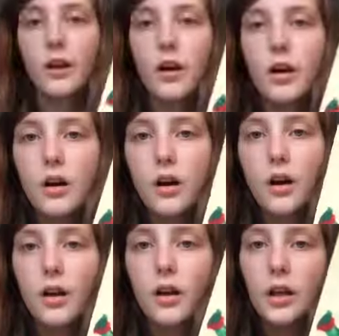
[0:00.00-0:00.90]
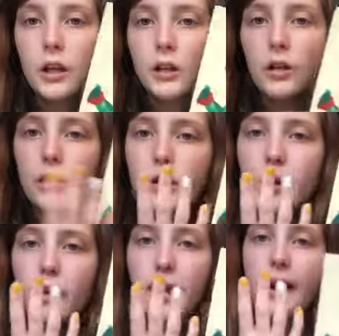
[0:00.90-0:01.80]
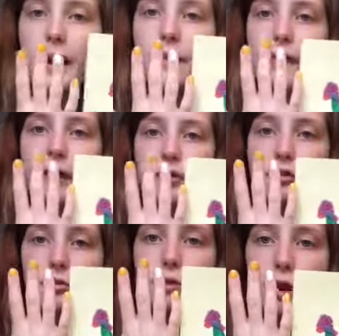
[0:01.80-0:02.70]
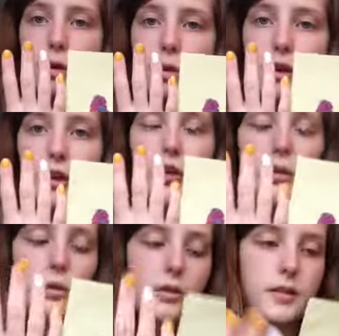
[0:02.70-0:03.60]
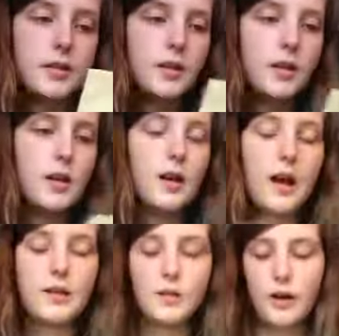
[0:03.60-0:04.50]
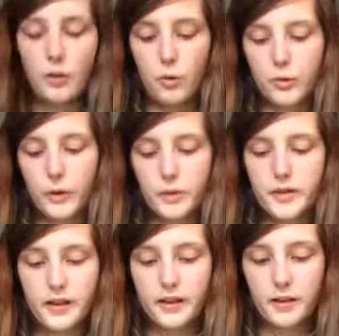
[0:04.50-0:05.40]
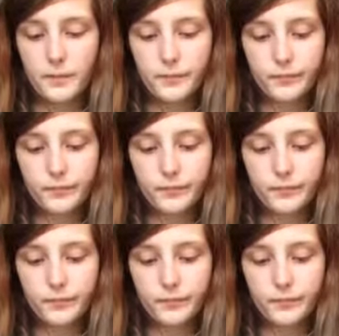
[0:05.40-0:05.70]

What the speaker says: Oh, look at that. That is so cute. I don't know how old I was here,